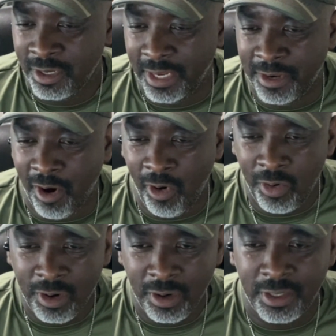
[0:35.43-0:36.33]
An
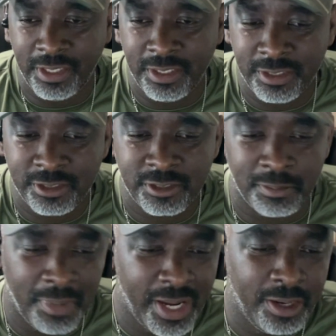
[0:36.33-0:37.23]
R is
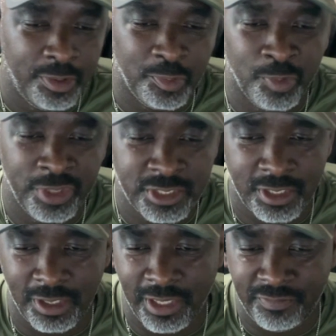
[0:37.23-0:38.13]
my
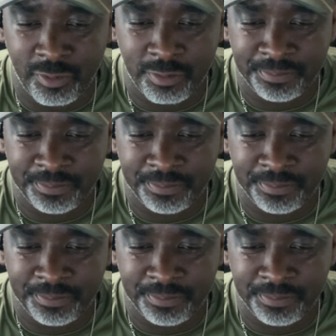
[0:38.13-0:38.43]
risk level.